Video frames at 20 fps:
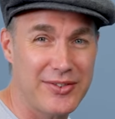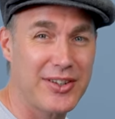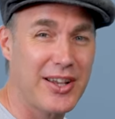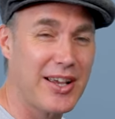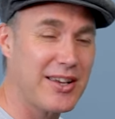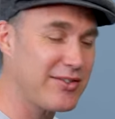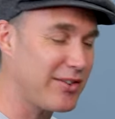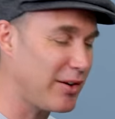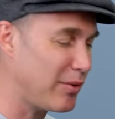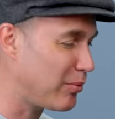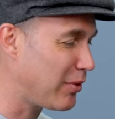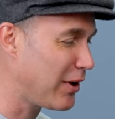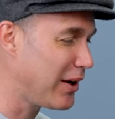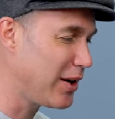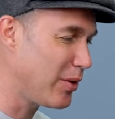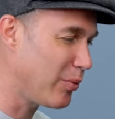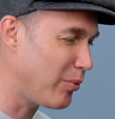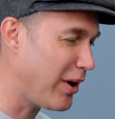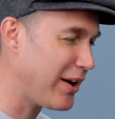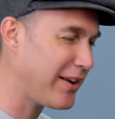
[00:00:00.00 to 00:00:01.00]
Okay, so
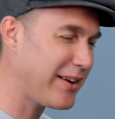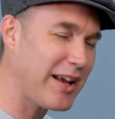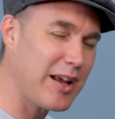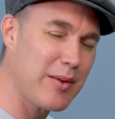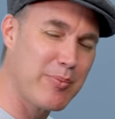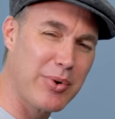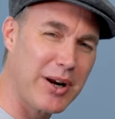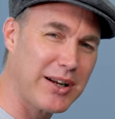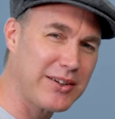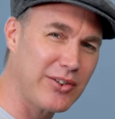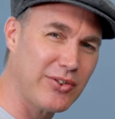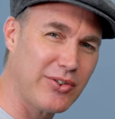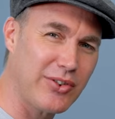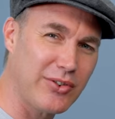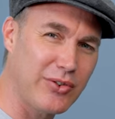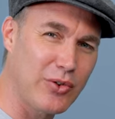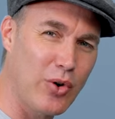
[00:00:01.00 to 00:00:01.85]
one day practice as